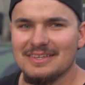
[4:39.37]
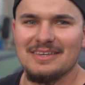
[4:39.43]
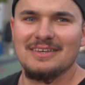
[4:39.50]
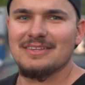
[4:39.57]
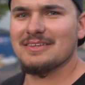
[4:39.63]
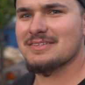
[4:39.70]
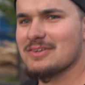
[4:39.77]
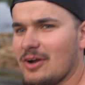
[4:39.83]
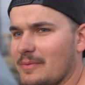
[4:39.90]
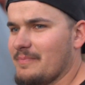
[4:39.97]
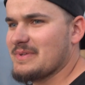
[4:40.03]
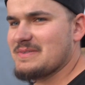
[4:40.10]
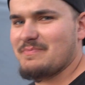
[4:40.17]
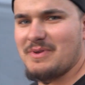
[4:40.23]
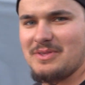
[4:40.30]
Yeah, this
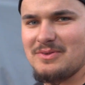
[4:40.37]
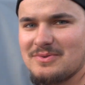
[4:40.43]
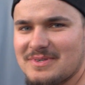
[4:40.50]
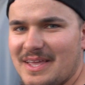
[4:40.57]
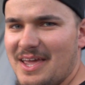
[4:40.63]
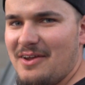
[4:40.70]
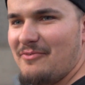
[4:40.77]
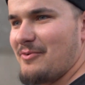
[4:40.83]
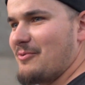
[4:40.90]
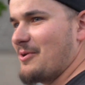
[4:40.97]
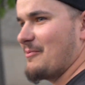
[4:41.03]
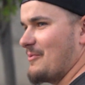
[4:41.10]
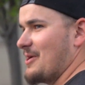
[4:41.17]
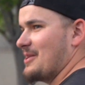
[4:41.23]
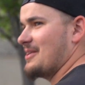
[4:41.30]
carpet's been used everywhere,
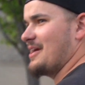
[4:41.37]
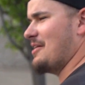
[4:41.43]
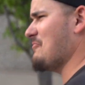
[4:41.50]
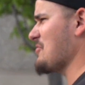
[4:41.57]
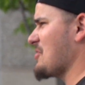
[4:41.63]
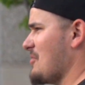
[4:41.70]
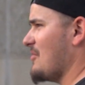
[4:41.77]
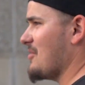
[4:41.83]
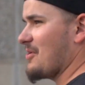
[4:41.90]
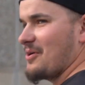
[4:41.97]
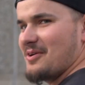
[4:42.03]
man. Every car.